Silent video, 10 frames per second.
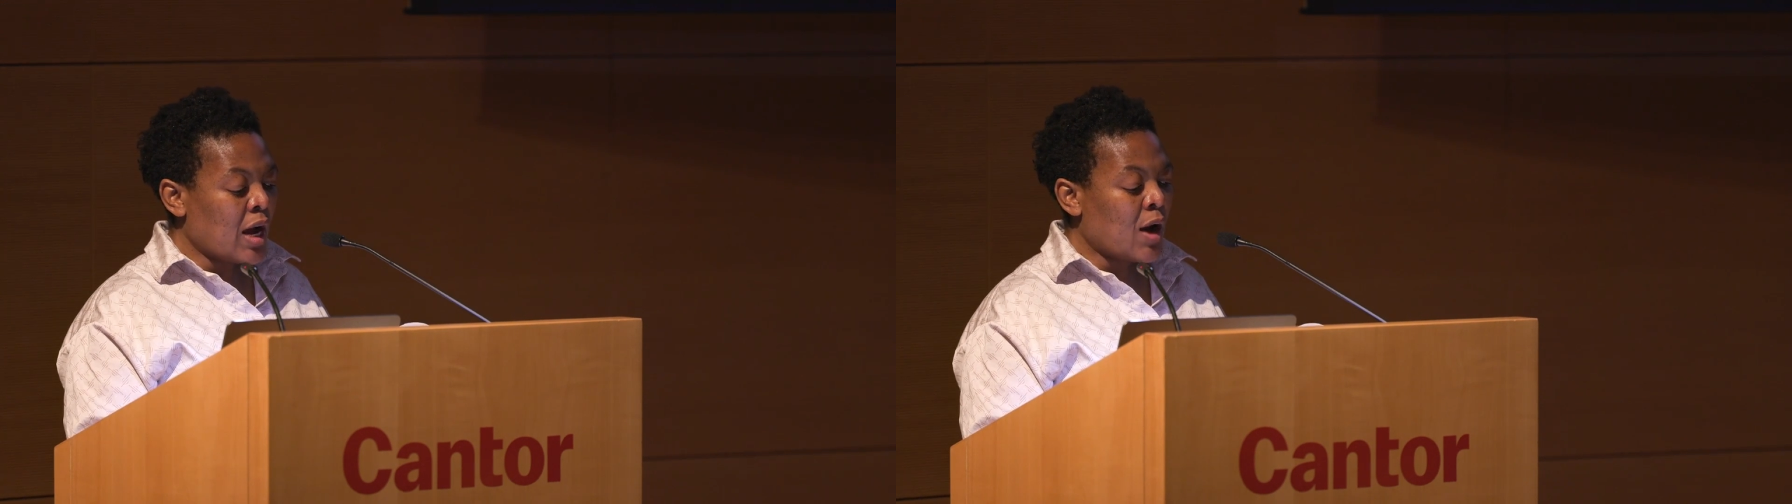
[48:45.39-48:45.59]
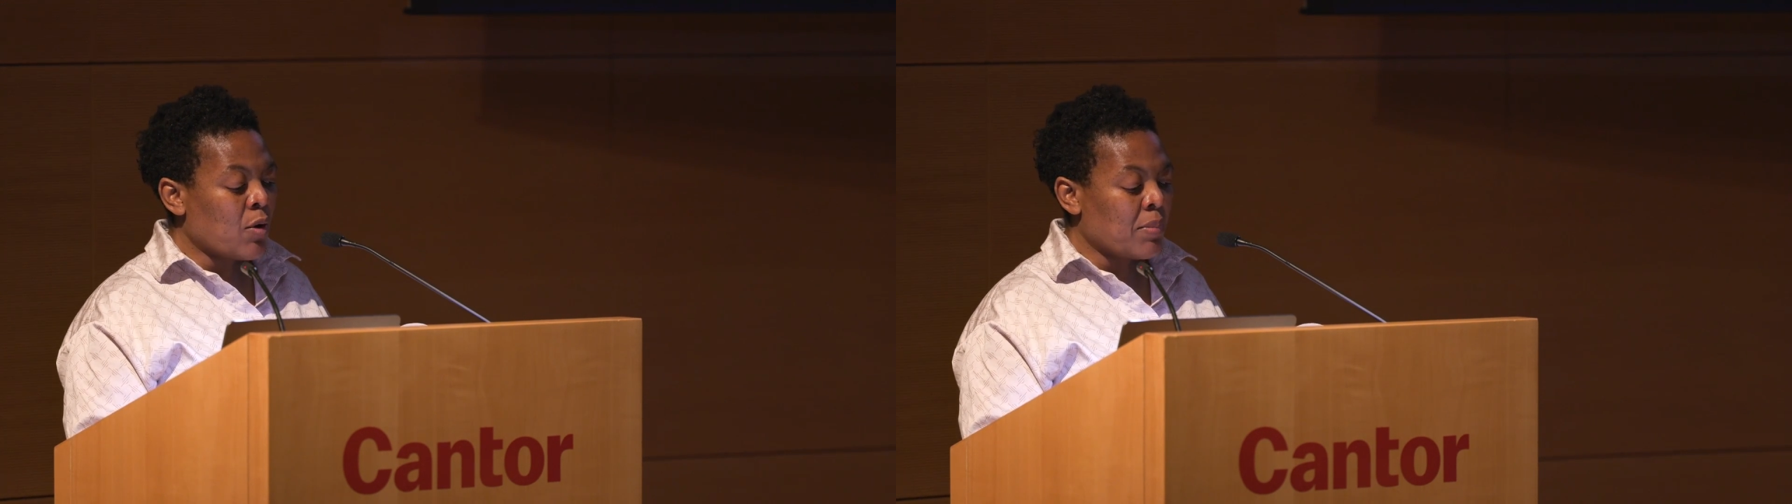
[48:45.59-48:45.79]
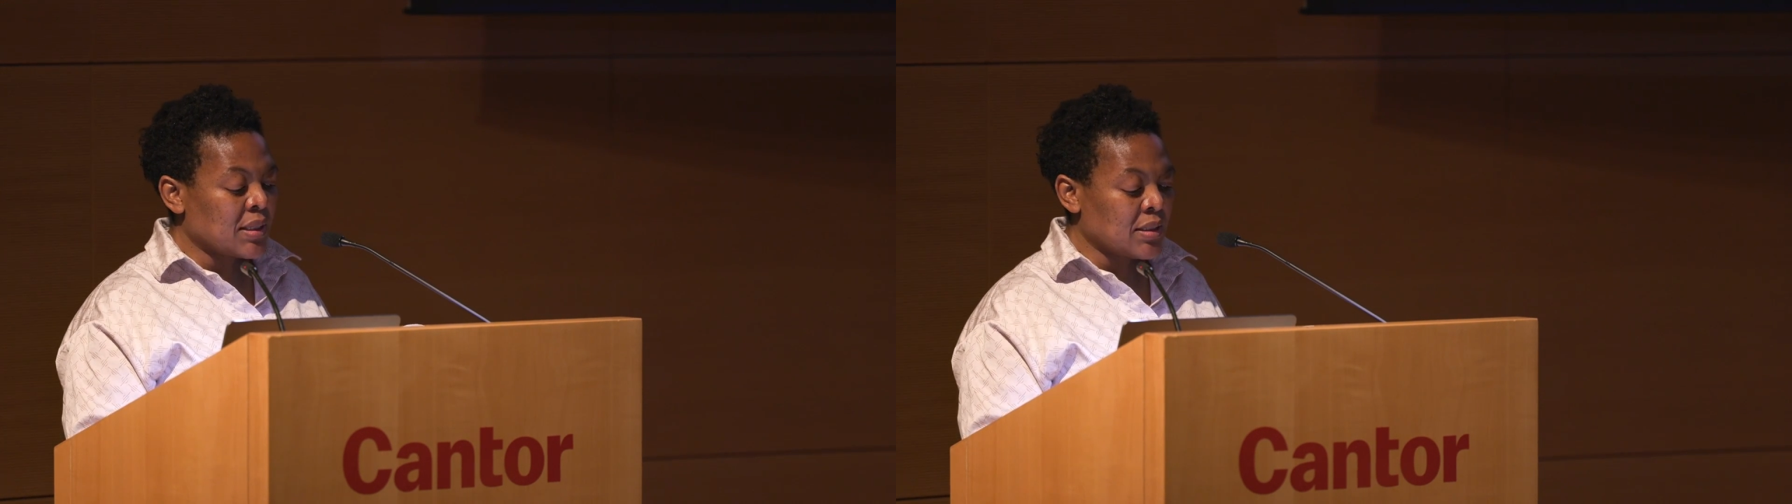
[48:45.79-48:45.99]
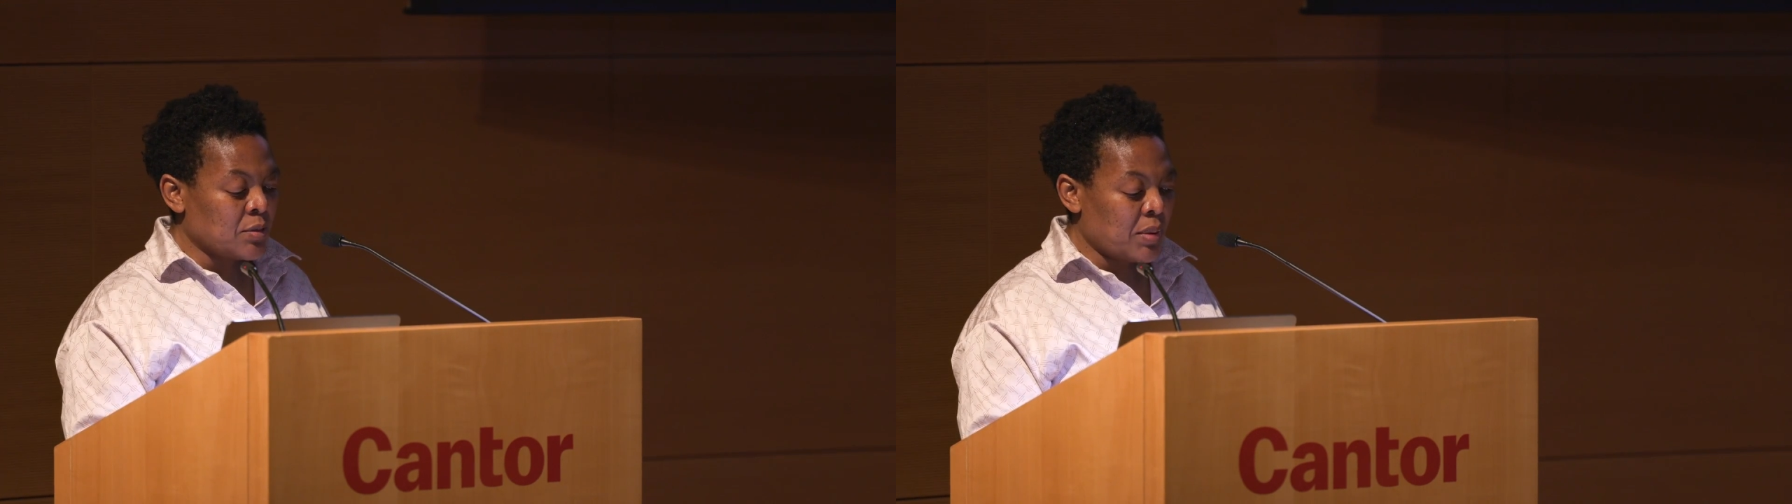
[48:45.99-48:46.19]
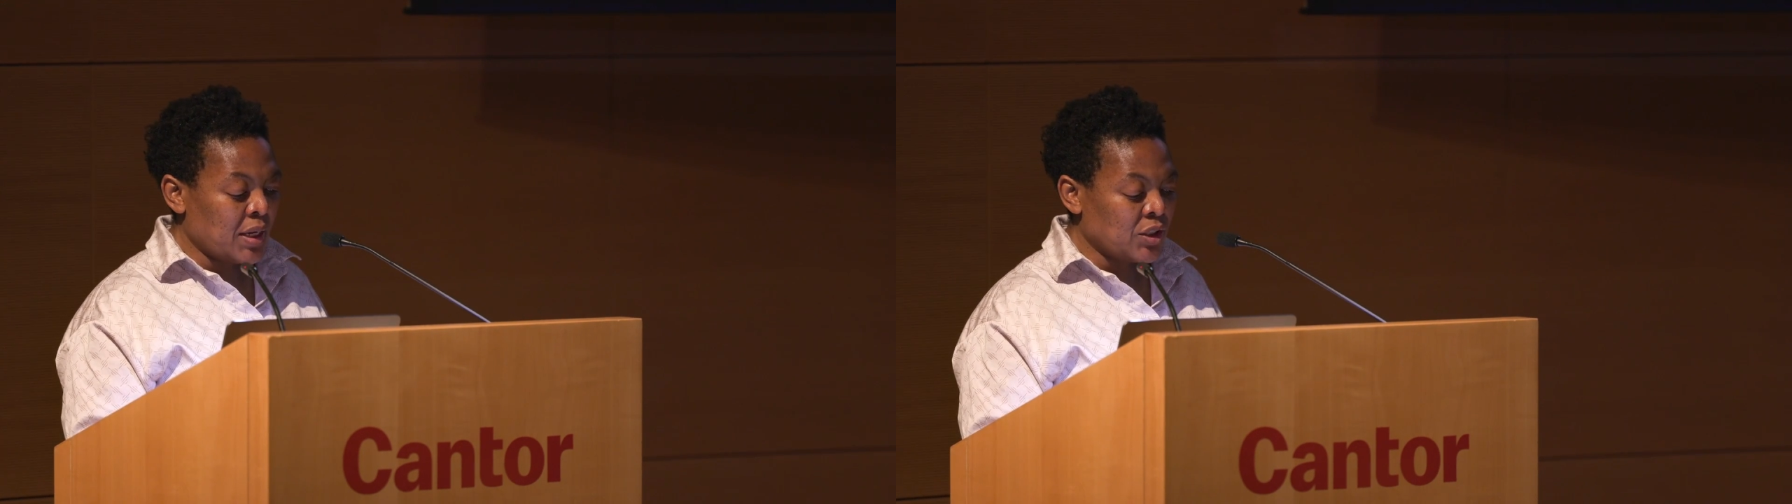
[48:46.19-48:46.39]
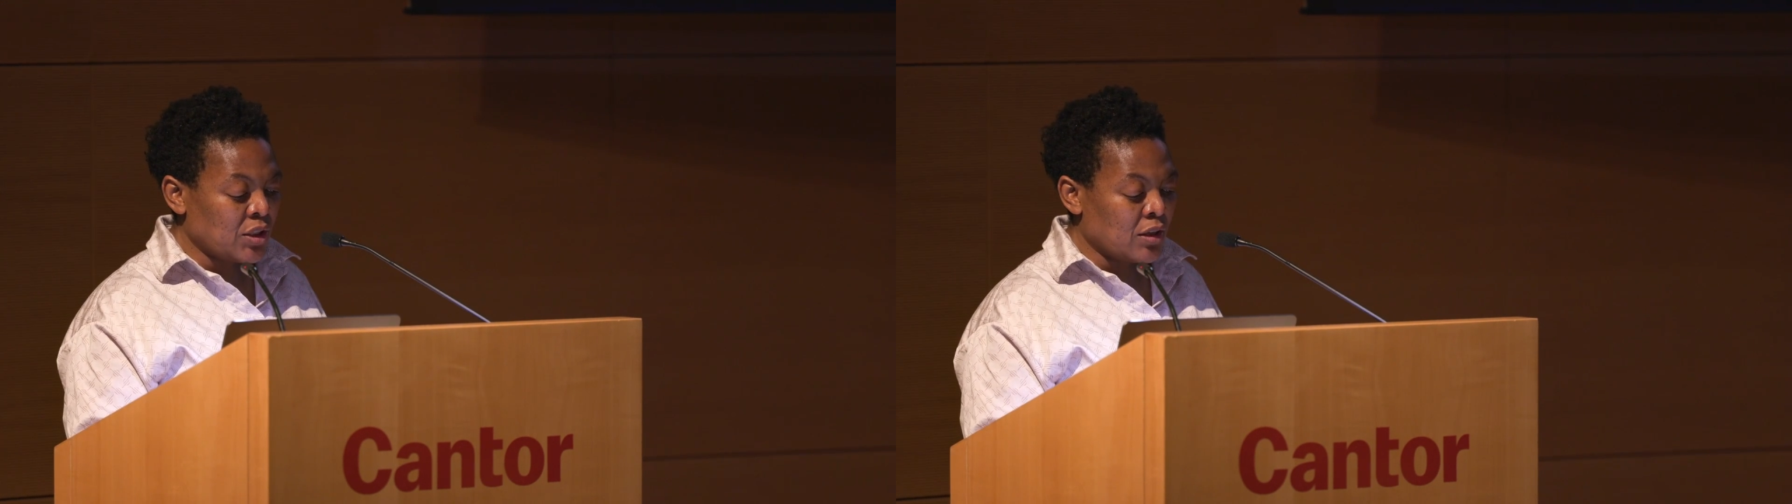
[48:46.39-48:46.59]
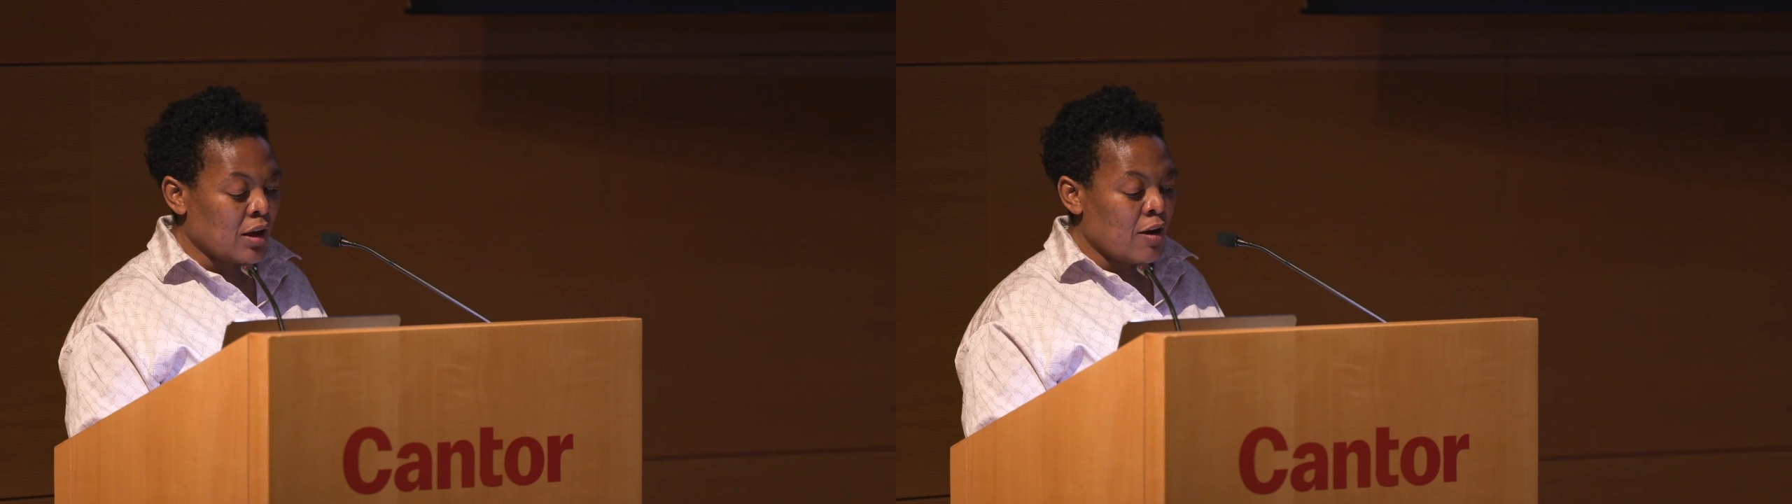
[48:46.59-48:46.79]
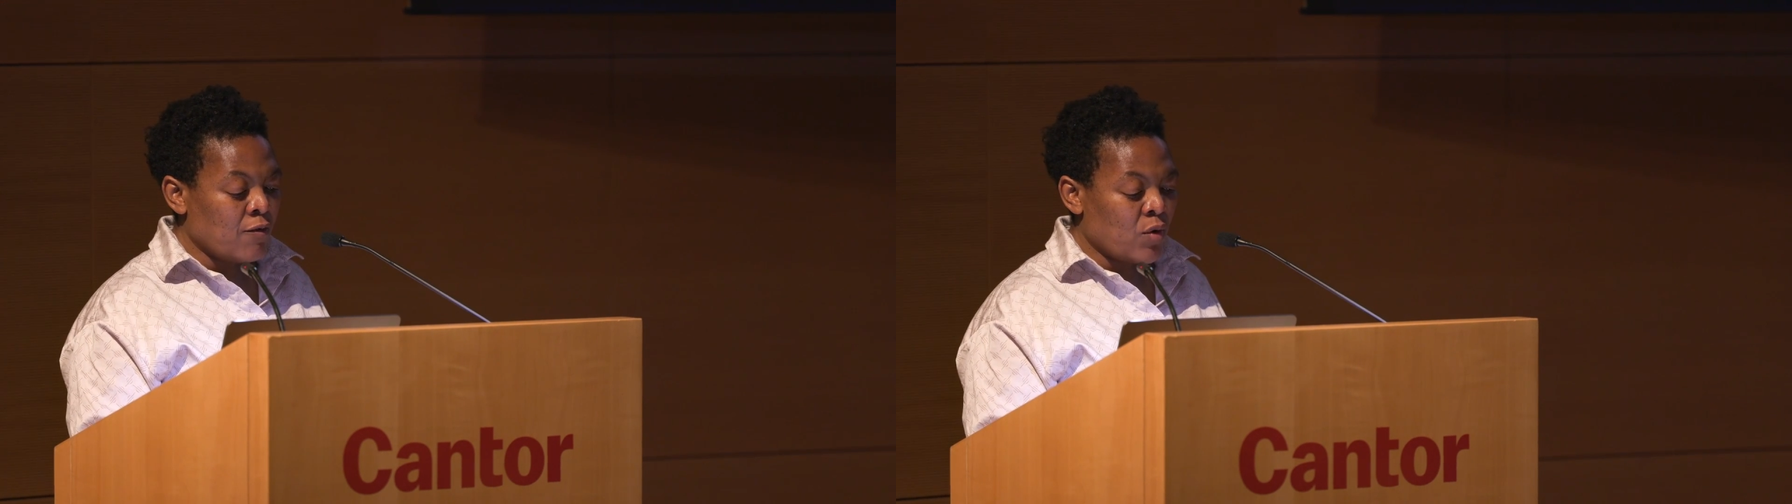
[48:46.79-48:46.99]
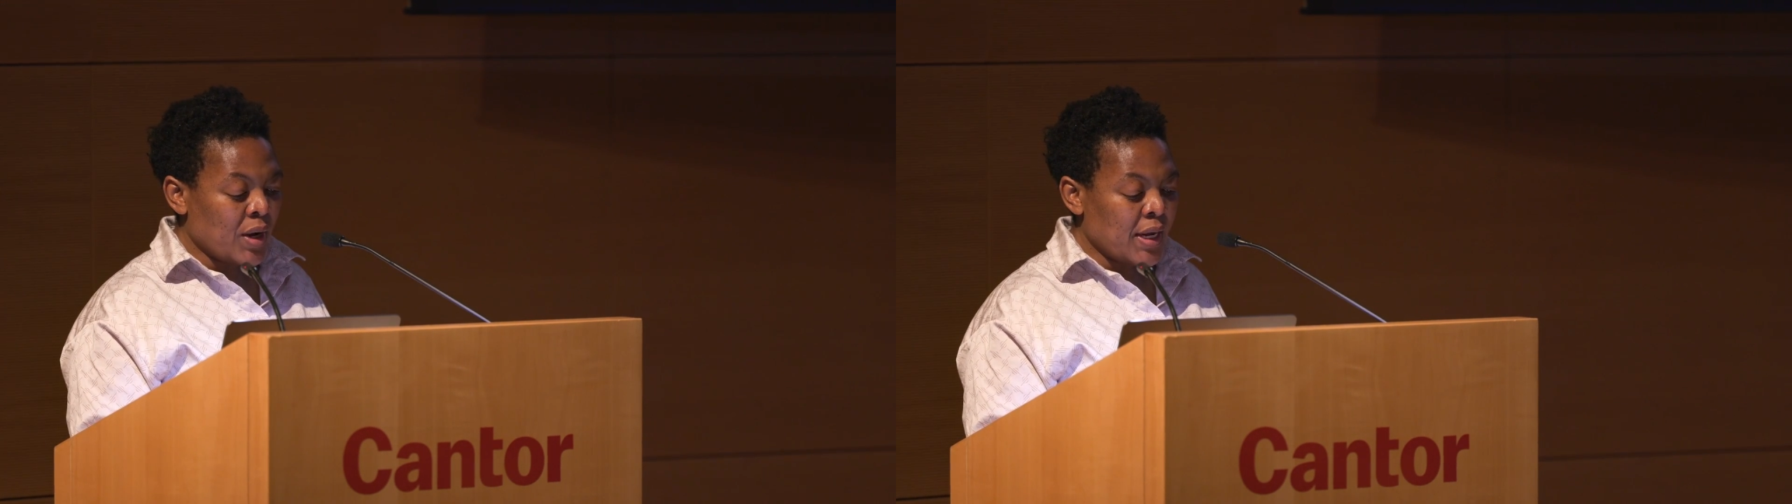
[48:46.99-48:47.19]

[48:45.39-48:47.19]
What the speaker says: our participation for